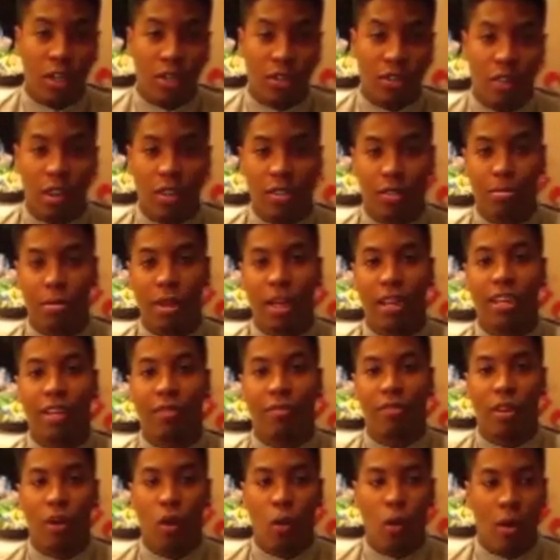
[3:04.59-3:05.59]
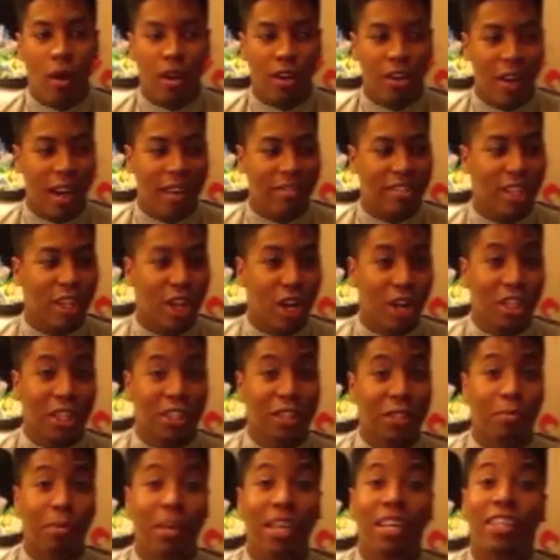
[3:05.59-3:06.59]
and you start to play a different horn, you have to learn to
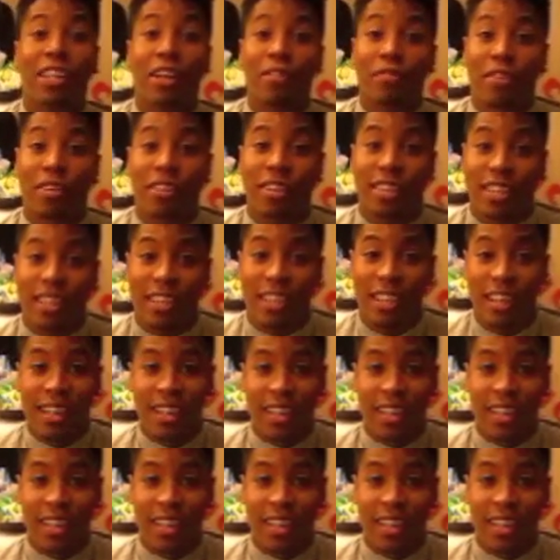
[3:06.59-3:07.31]
speak differently.